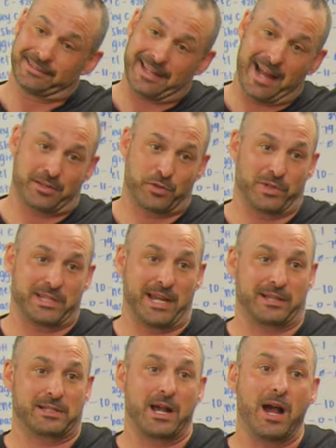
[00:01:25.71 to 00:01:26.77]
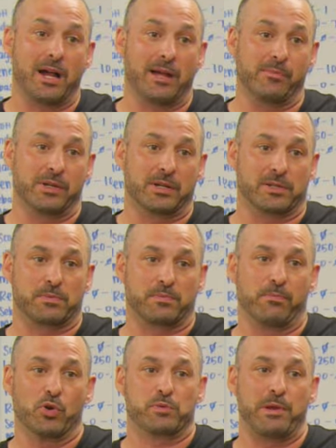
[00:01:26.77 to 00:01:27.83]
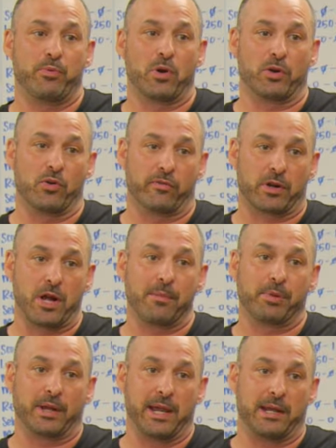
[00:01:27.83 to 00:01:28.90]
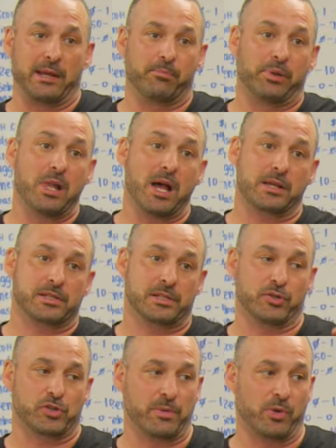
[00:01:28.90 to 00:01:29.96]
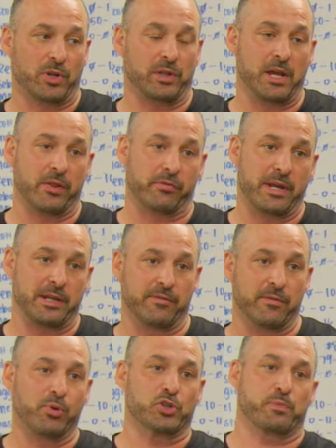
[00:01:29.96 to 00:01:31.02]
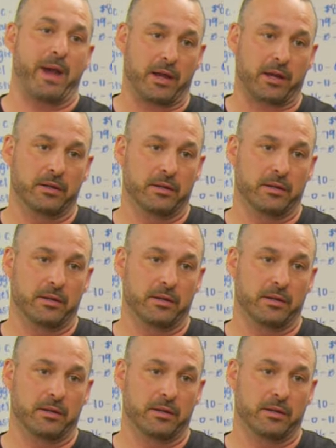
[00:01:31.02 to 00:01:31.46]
That's what takes time, because most people want to overcomplicate it. Plus, there's someone on the other end giving pushback.